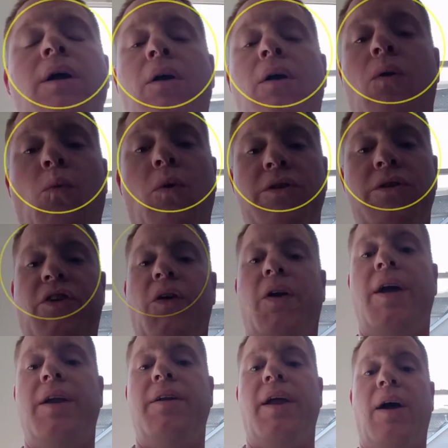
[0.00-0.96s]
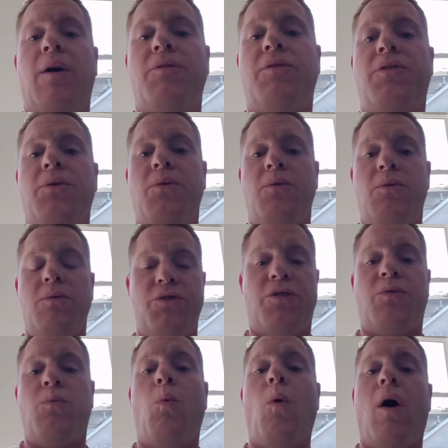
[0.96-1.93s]
Once you get down to just
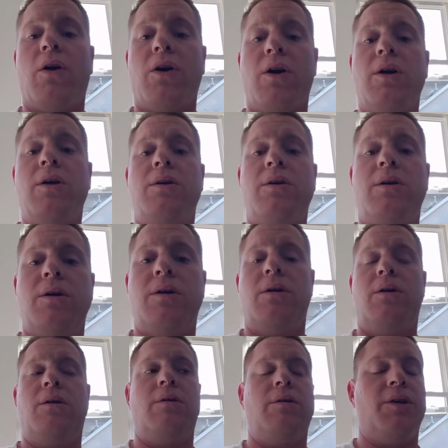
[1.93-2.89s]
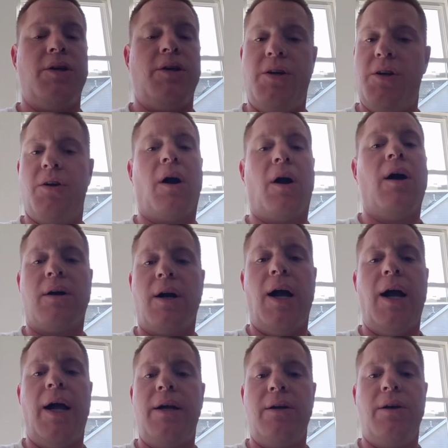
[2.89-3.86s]
water, you're all right.
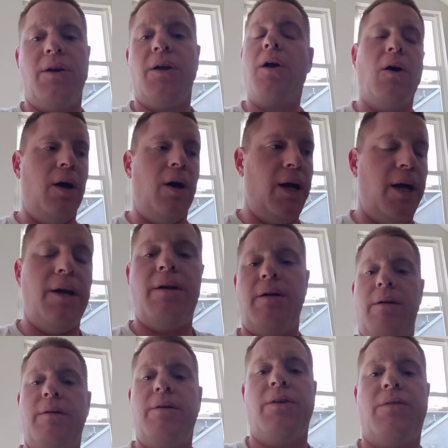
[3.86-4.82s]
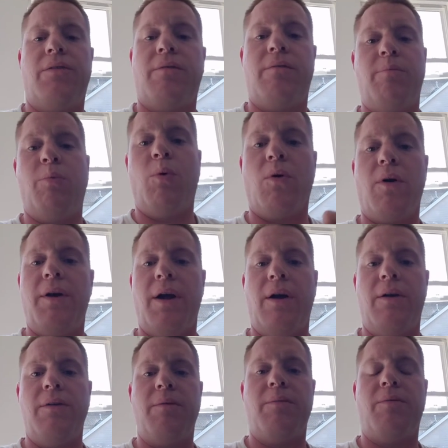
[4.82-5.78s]
You go ahead and just pour it down
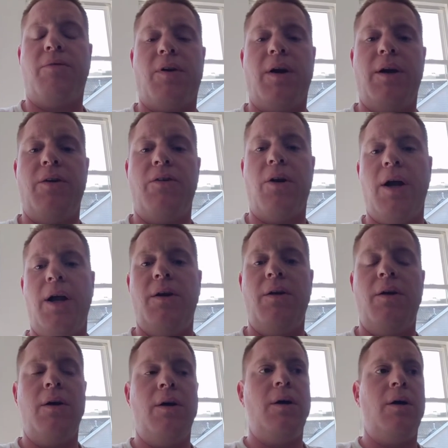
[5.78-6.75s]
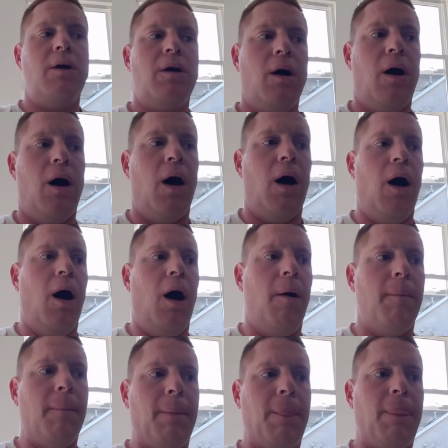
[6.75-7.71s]
the freaking drain.
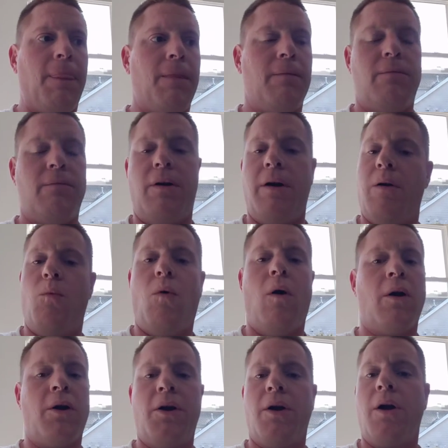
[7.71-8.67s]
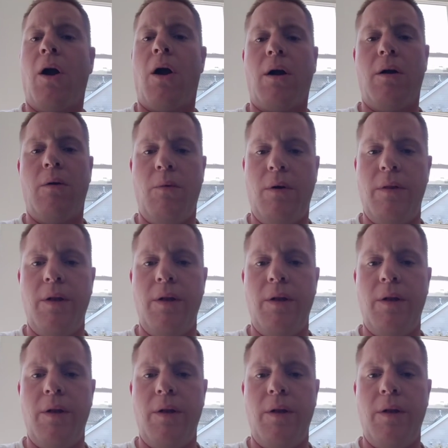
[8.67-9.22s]
Fucking water your garden with it.